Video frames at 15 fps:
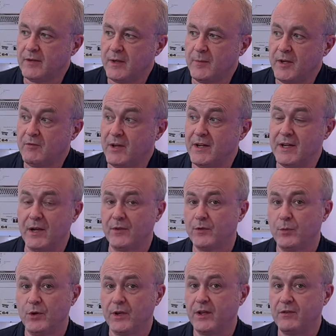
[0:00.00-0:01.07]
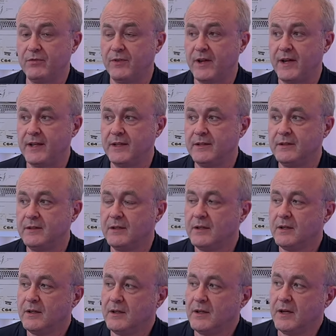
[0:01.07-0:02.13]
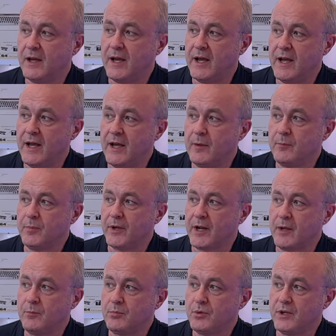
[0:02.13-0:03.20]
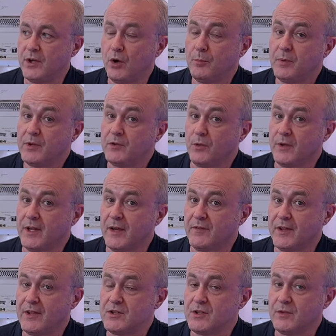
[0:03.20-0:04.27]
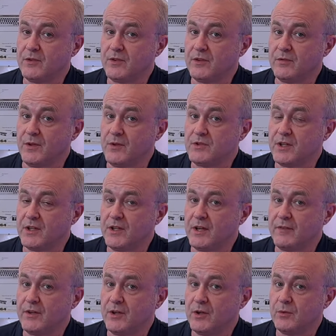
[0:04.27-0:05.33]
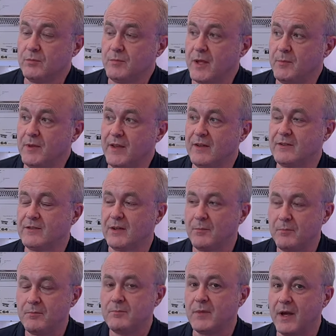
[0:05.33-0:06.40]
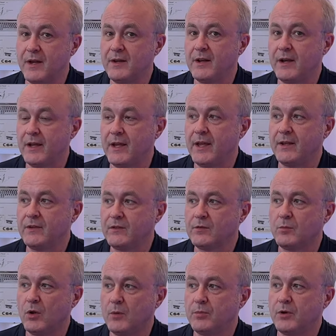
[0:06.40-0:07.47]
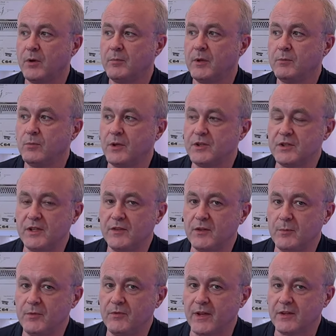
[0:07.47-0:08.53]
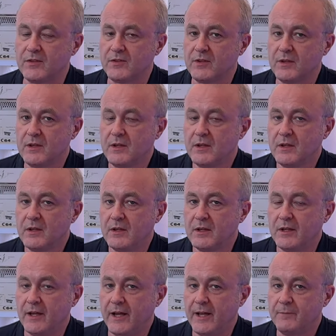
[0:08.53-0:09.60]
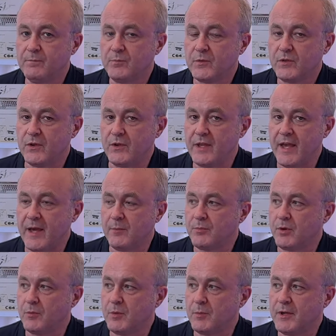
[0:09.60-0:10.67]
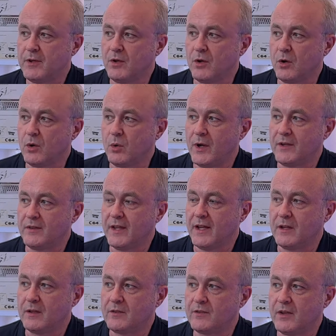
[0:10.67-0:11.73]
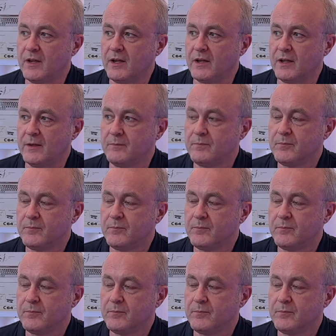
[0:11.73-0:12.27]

I mean, right now it's working fine, um, but I'm pretty open to it having issues in the future. You never know. Maybe there's some underlying small problem which needs to be fixed. Um, so yeah, probably not quite the end of the saga.